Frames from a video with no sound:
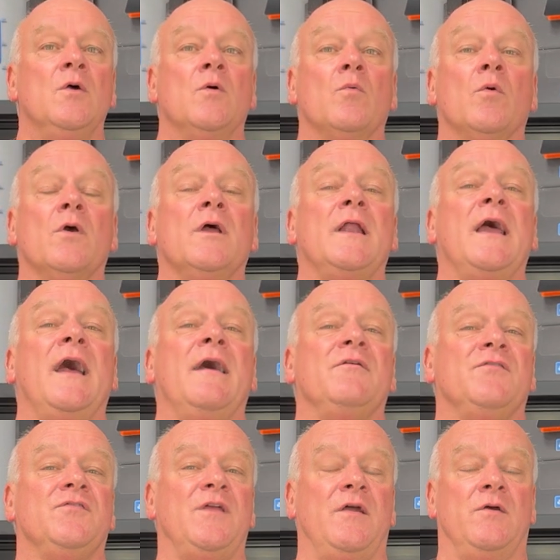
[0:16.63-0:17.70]
We're going to have
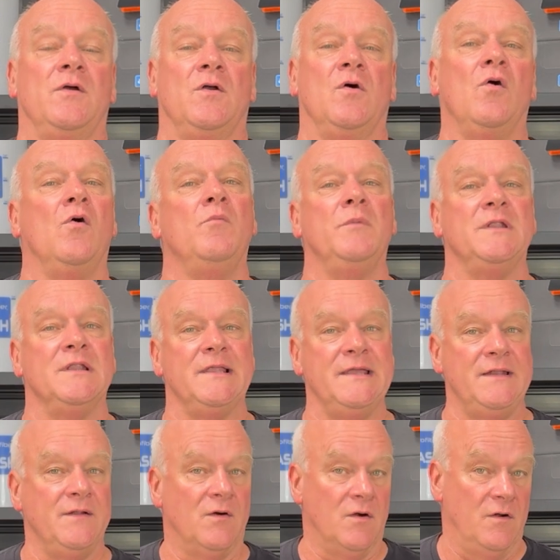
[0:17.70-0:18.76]
Sarah
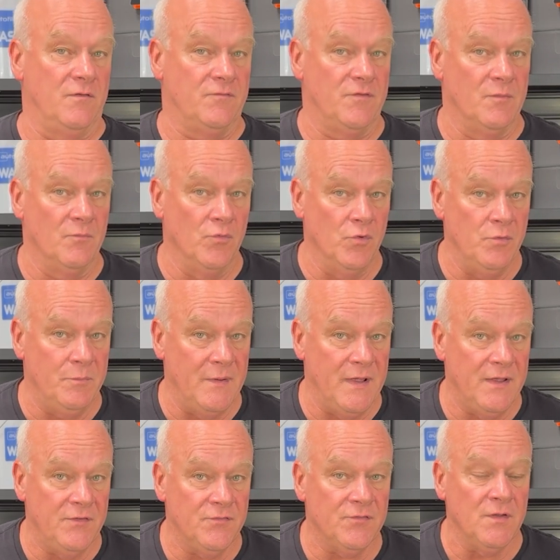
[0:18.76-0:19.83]
Coleman-Lienhart from
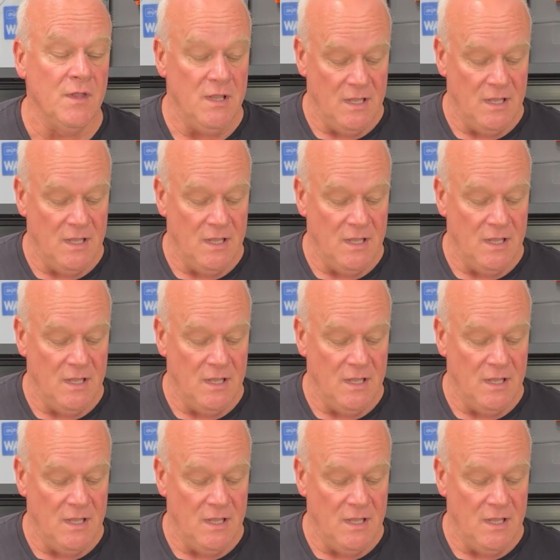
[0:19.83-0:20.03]
RUPES